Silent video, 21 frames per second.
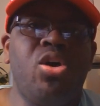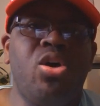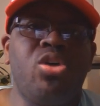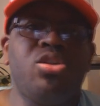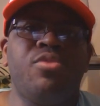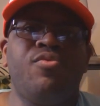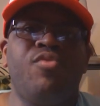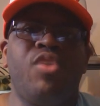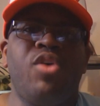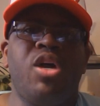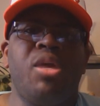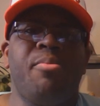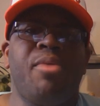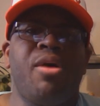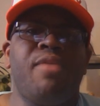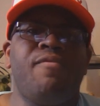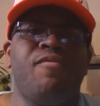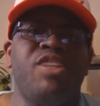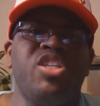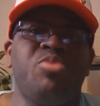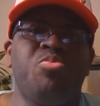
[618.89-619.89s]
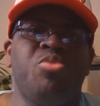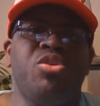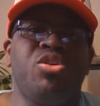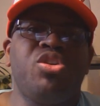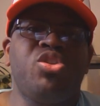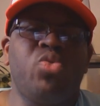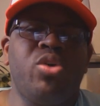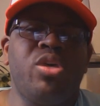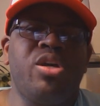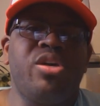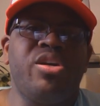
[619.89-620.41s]
Also find me on Facebook,
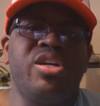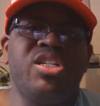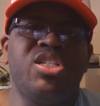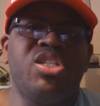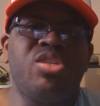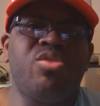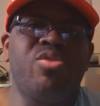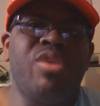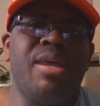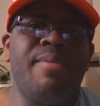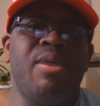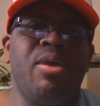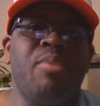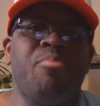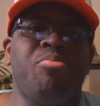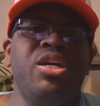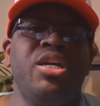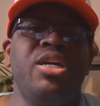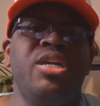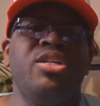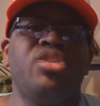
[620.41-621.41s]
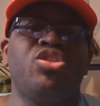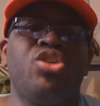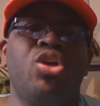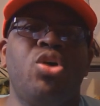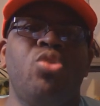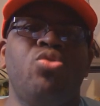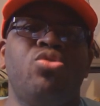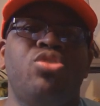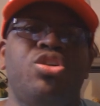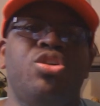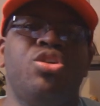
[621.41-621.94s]
Twitter, Instagram, and please
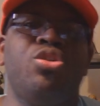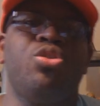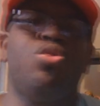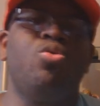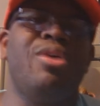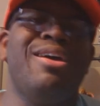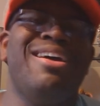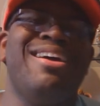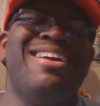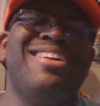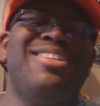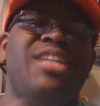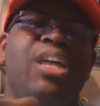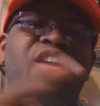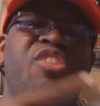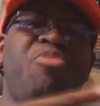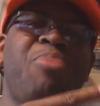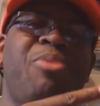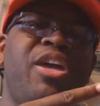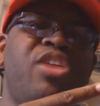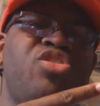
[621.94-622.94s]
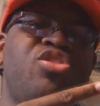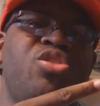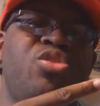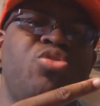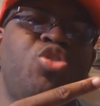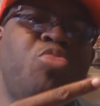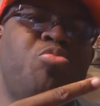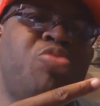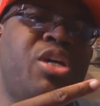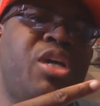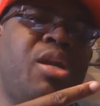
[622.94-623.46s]
go to Death Battle's
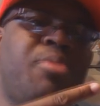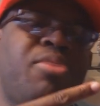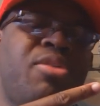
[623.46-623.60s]
YouTube channel.